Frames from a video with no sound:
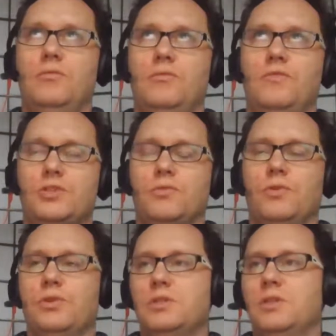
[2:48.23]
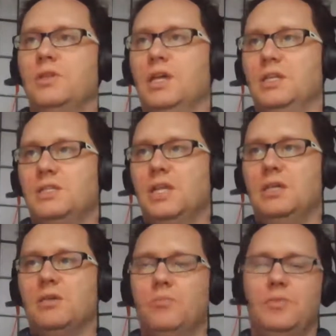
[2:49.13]
visuals than say
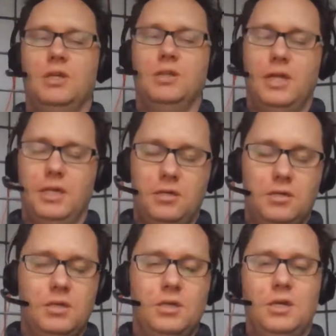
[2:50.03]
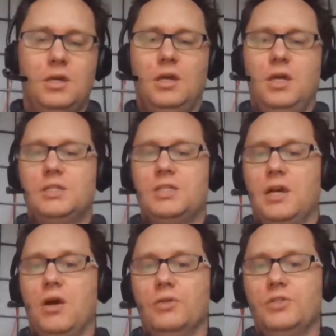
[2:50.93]
something like
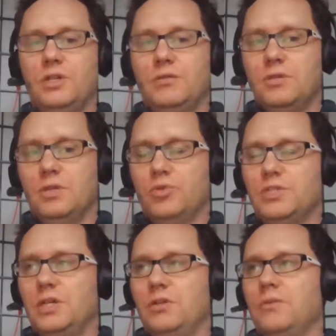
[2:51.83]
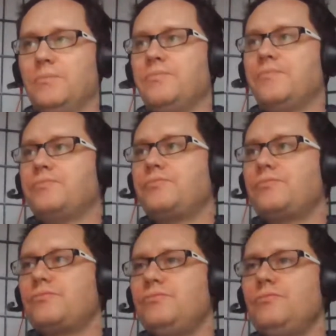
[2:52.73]
psychology in particular.
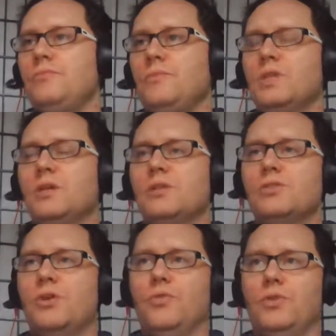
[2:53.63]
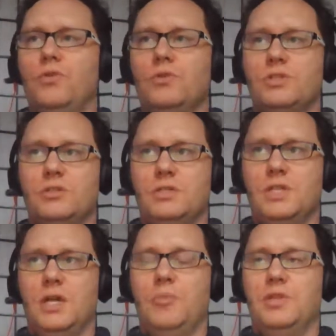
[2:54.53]
So the courses are
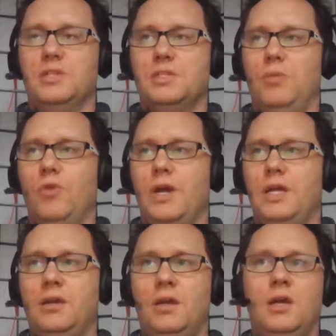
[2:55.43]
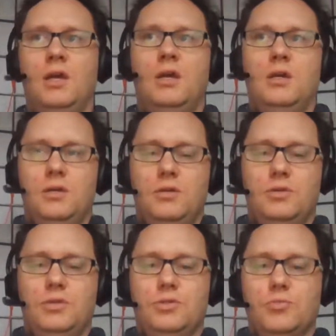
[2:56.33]
set up in the same way.
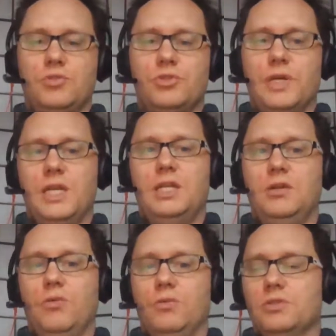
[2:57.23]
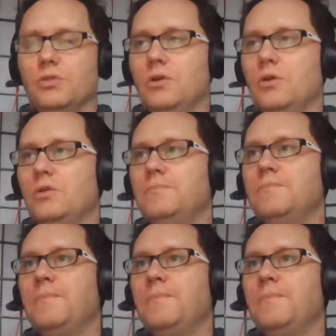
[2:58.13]
You jump straight in, you go into Learn.